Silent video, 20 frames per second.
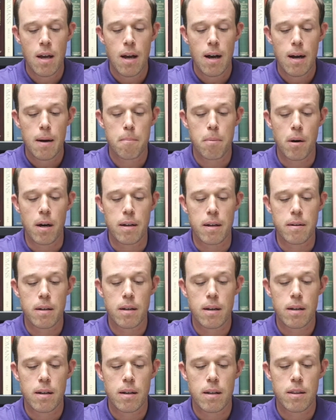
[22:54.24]

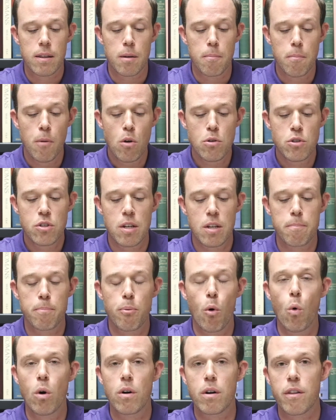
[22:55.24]
But the most
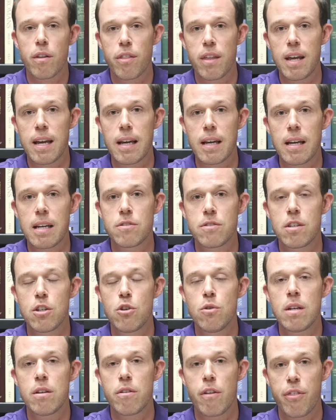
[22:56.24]
important thing is that
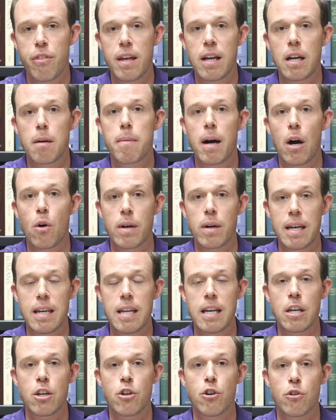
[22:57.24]
you need to think about
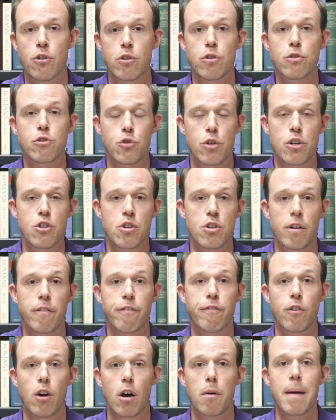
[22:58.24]
getting your nutrition
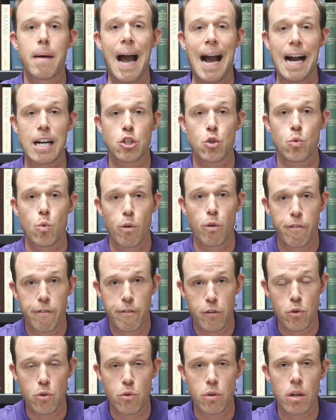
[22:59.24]
from actual
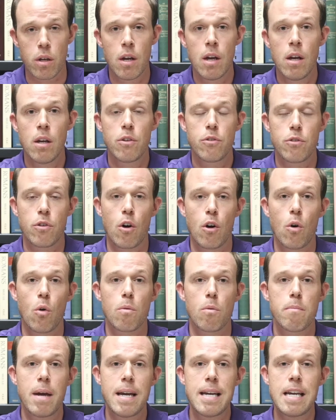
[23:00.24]
food.
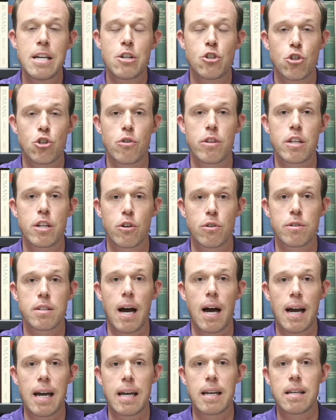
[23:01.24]
So making sure that your
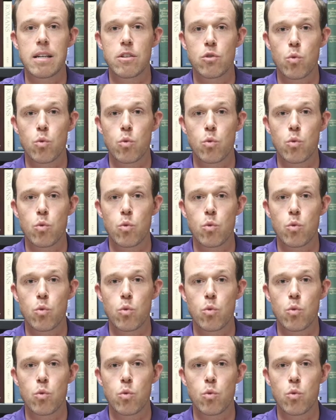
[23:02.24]
diet is